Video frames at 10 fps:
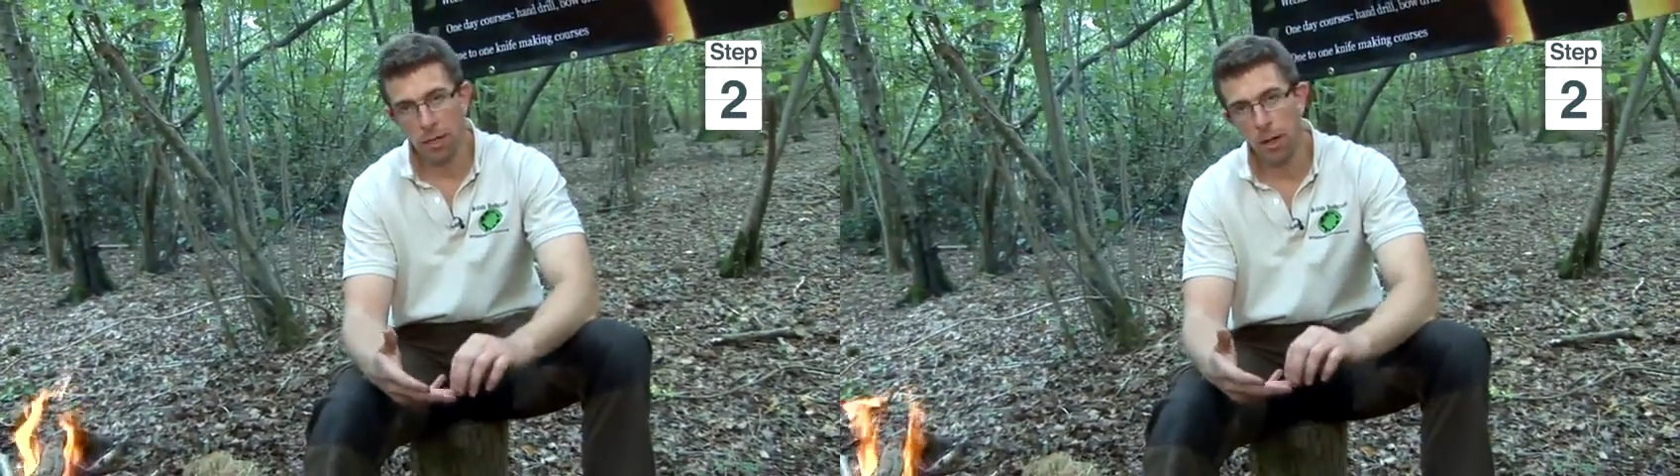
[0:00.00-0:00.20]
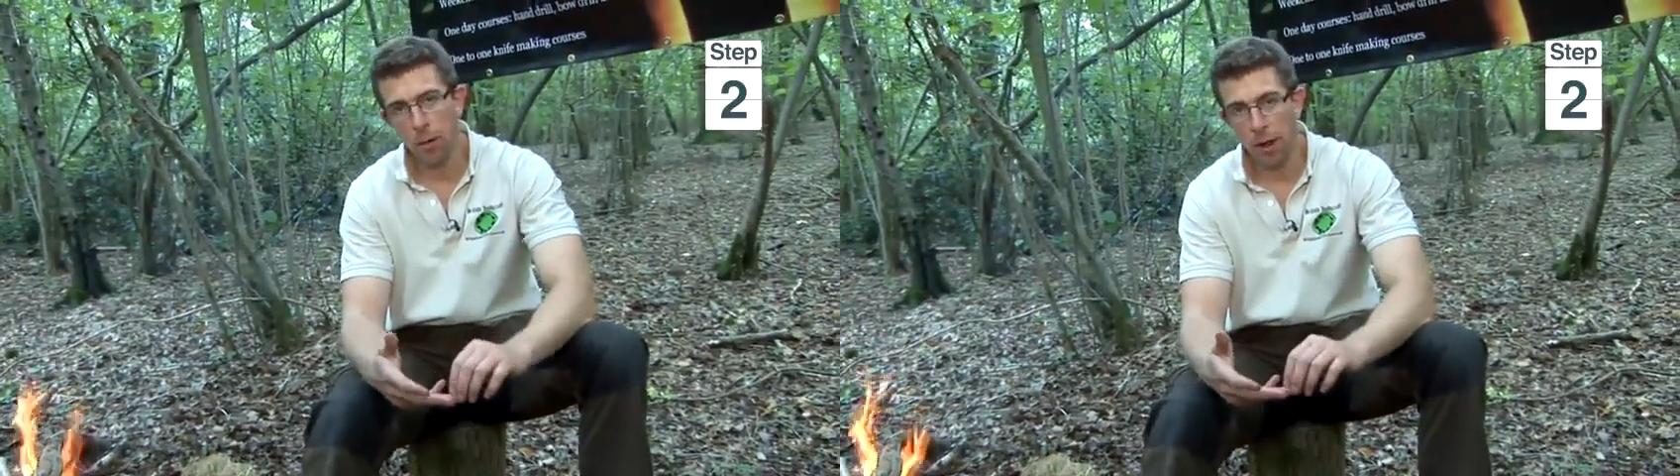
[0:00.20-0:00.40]

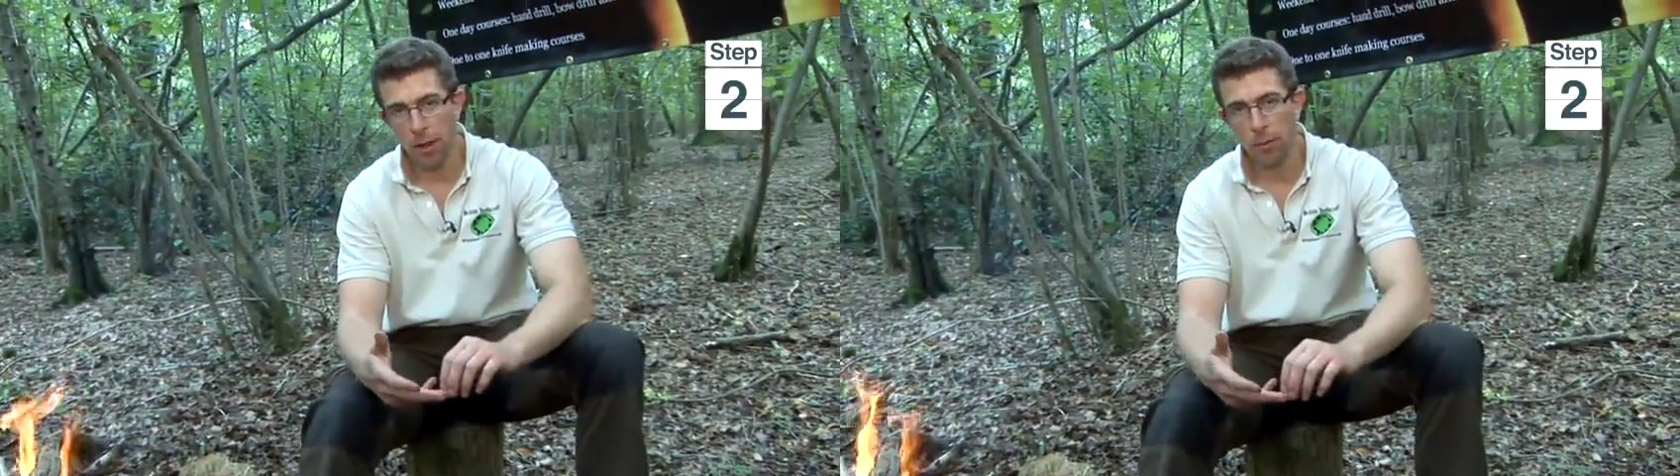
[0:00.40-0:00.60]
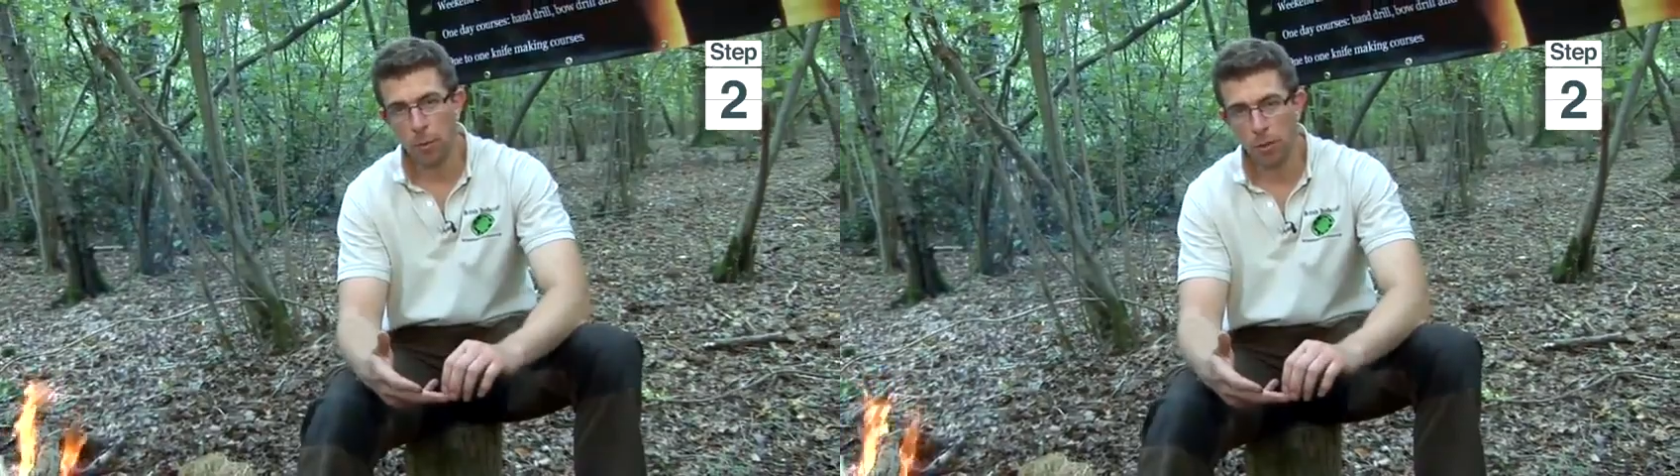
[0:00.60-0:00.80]
know where
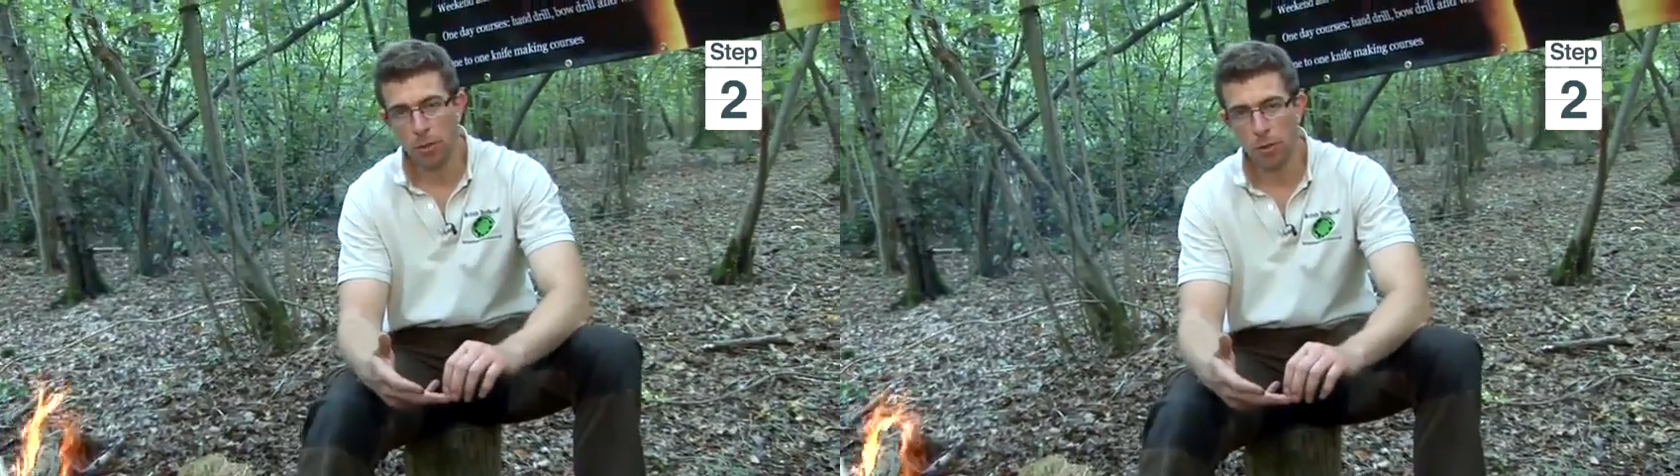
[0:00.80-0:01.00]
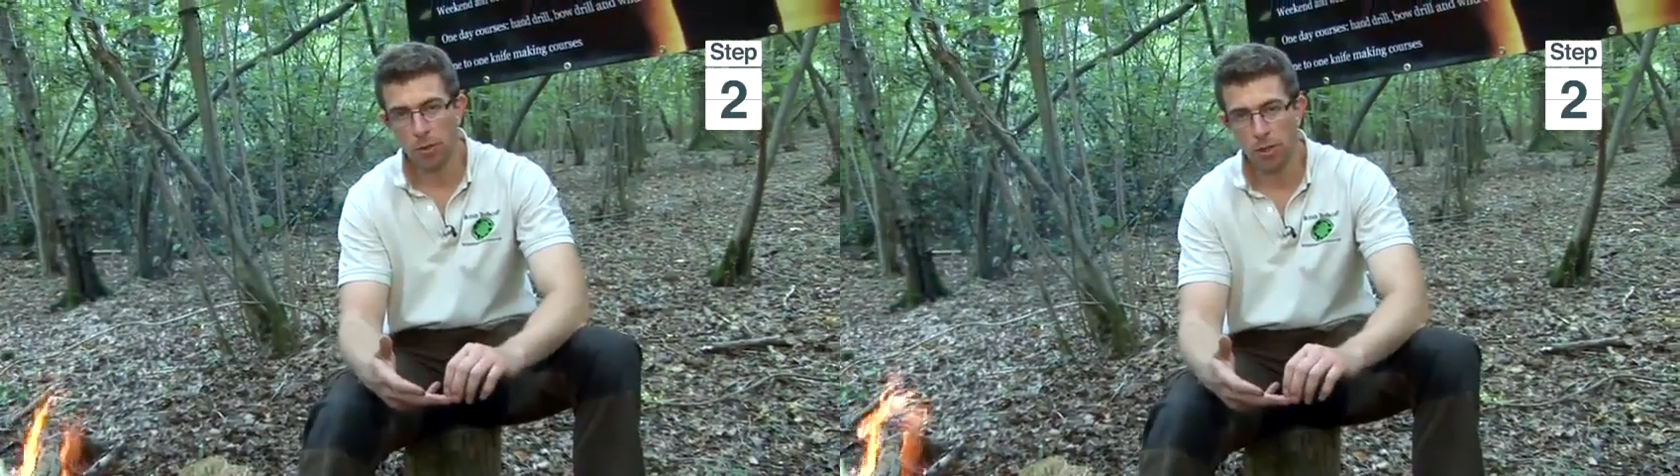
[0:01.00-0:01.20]
that water
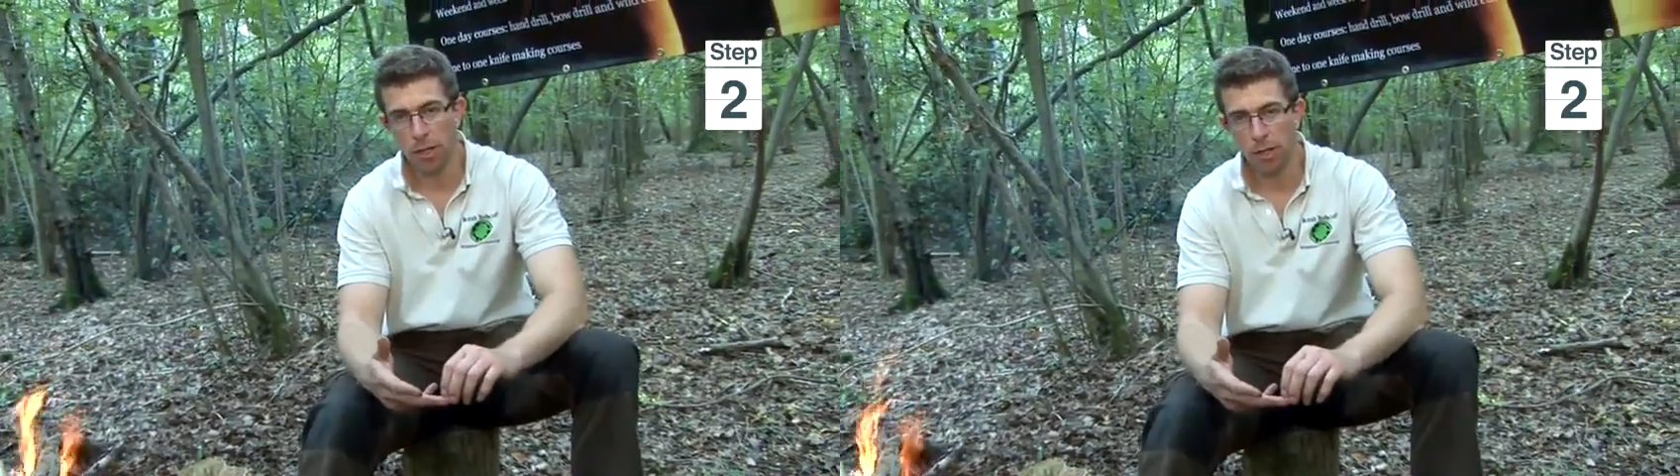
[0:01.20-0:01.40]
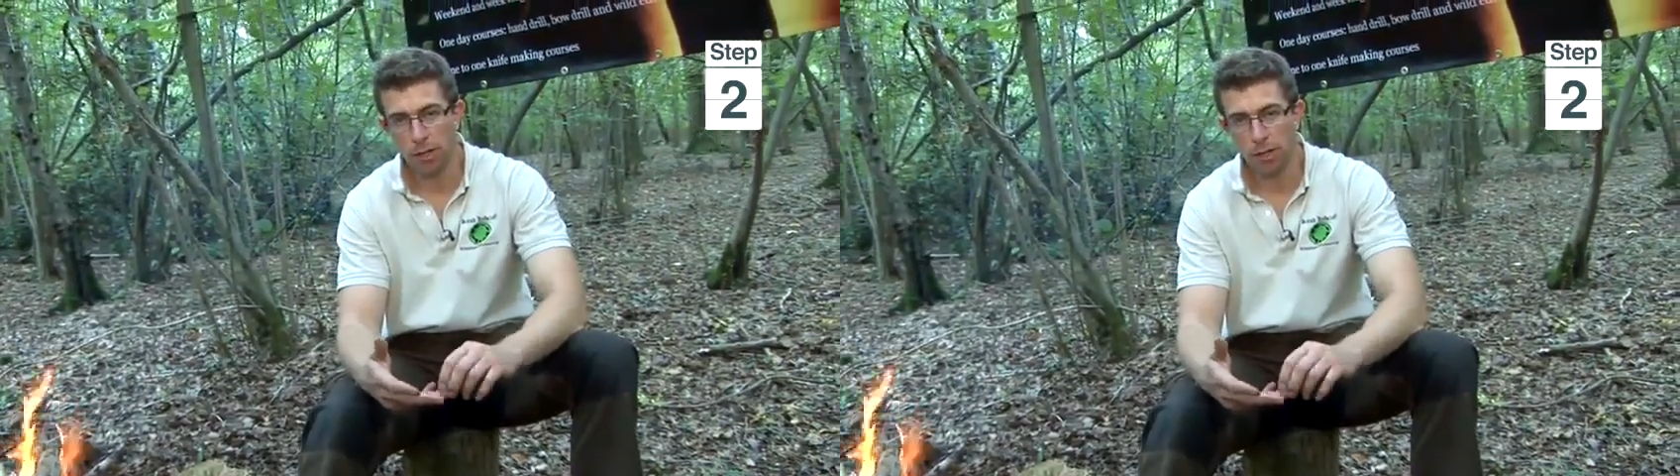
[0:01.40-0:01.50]
source is,